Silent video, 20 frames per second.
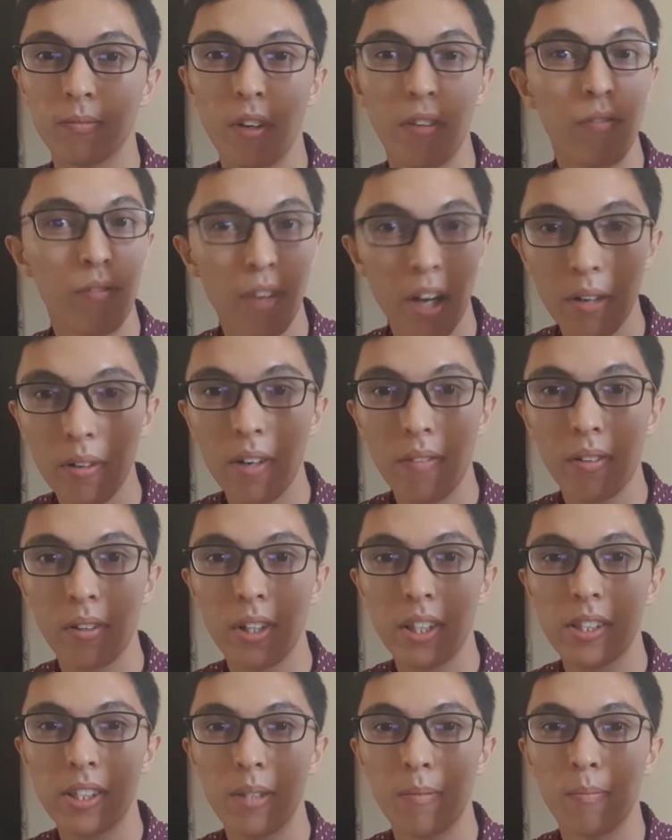Very, very
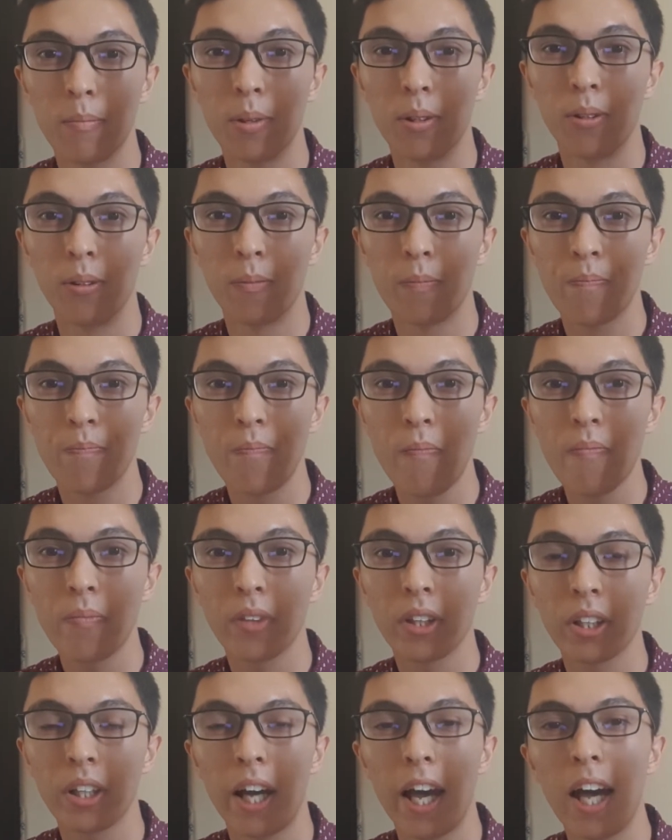simple.
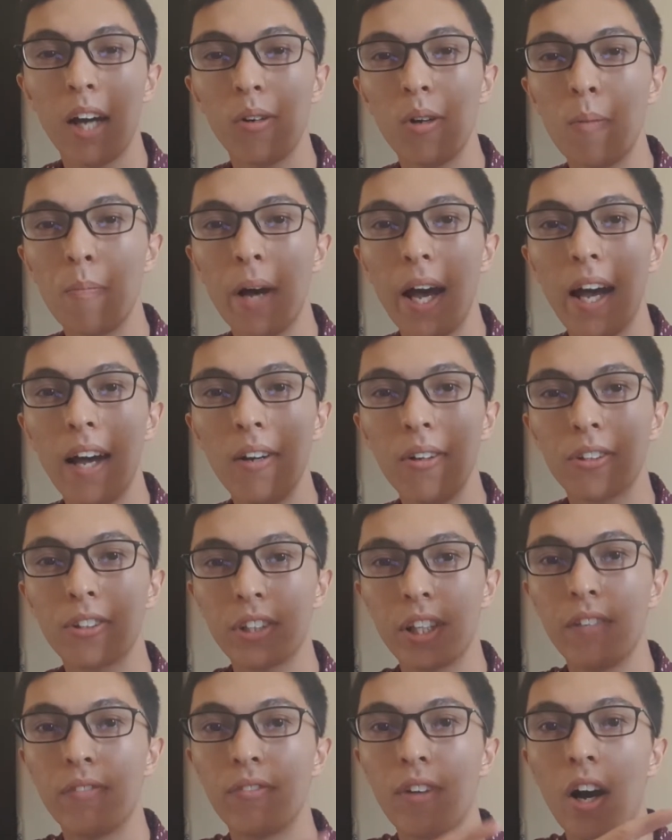How about
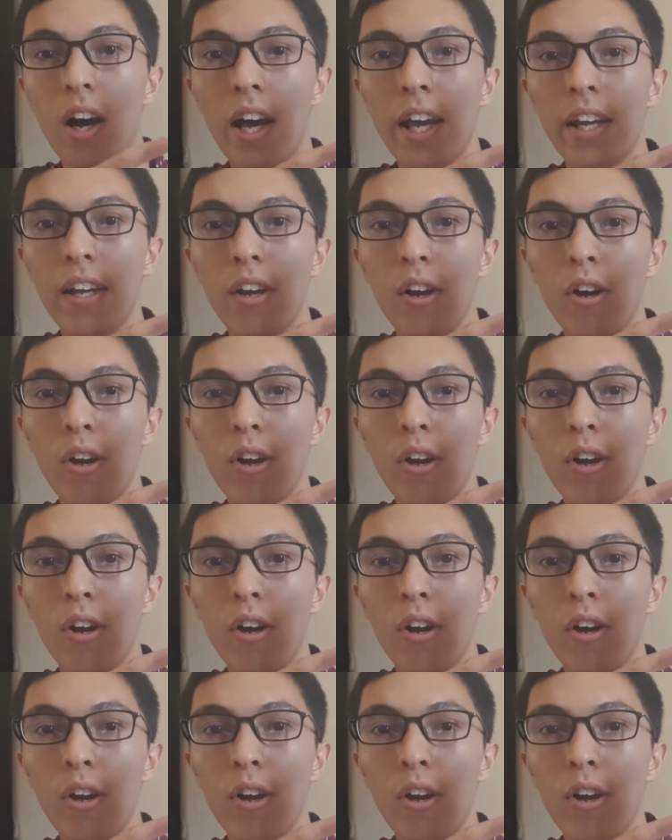if I